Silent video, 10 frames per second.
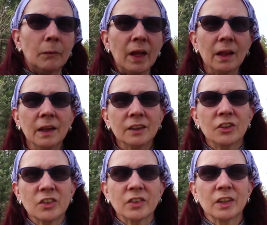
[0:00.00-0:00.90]
well,
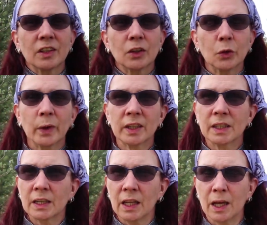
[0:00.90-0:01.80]
just a quick
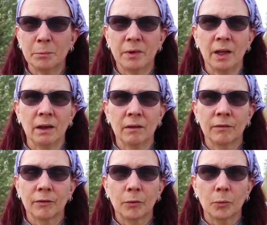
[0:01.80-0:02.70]
little update
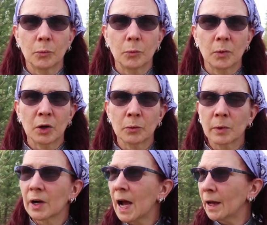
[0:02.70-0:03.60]
of where
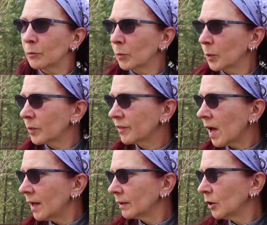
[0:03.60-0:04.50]
we're at and what we've
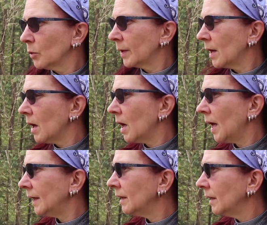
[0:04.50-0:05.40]
got going
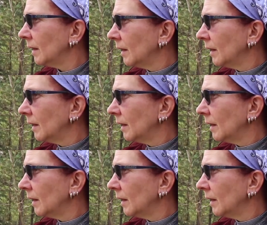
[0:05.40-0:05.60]
on.